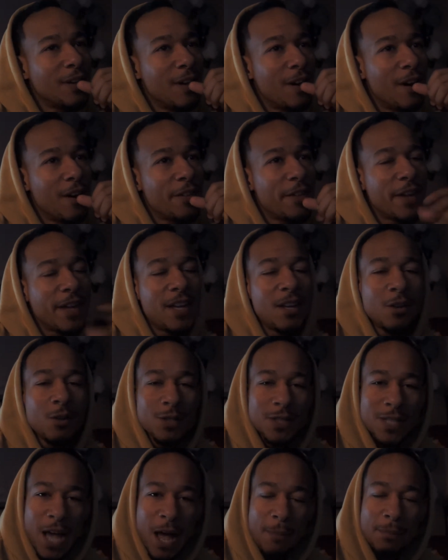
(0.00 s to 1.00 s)
The
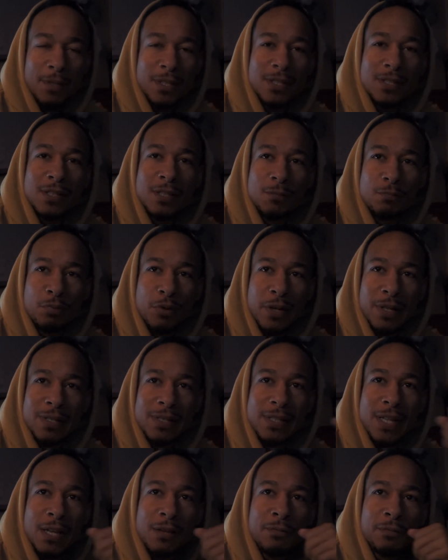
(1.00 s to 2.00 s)
hilltop is pretty
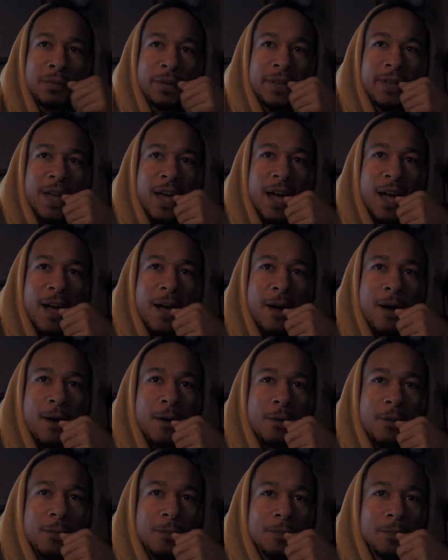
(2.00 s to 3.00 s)
safe for
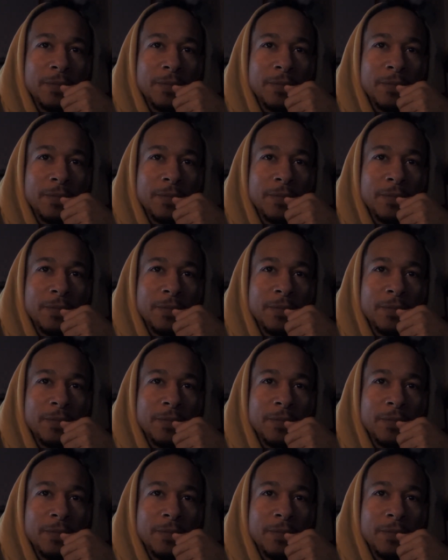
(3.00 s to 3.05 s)
now.